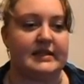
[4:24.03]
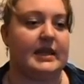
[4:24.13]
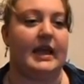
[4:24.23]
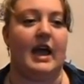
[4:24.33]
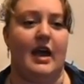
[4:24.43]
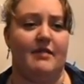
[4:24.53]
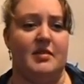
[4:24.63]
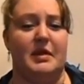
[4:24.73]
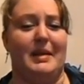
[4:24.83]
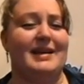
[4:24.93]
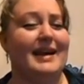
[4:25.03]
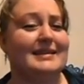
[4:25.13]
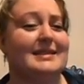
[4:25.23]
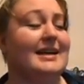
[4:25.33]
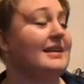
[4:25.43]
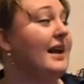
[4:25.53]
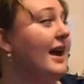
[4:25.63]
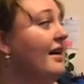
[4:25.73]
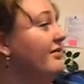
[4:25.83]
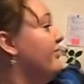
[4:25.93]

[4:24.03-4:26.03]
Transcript: Like, I have them in my nightstand. I have